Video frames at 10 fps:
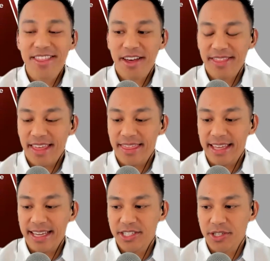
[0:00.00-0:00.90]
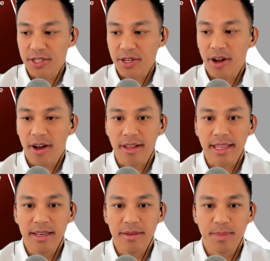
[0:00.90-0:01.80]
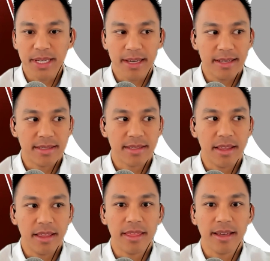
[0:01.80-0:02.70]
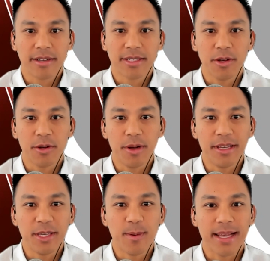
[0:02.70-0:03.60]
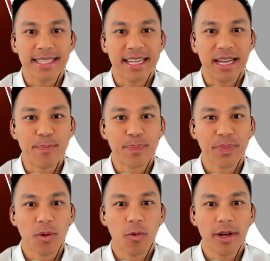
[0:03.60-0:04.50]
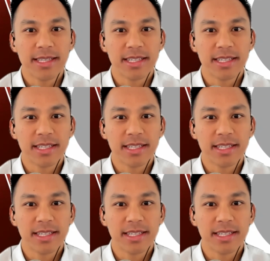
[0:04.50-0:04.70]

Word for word: thought that they should call it, because you asked them, what